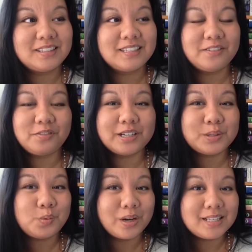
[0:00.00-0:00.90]
different
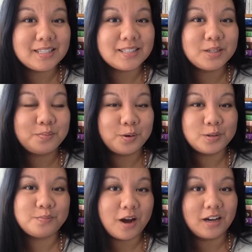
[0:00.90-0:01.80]
twist to
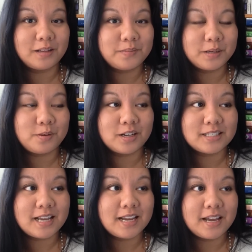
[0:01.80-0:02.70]
post apocalyptic
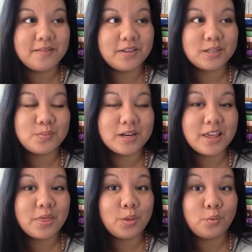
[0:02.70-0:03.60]
books. I gave this one a
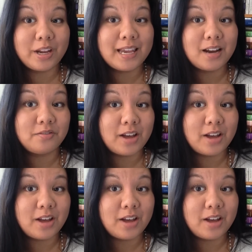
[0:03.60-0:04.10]
3 out of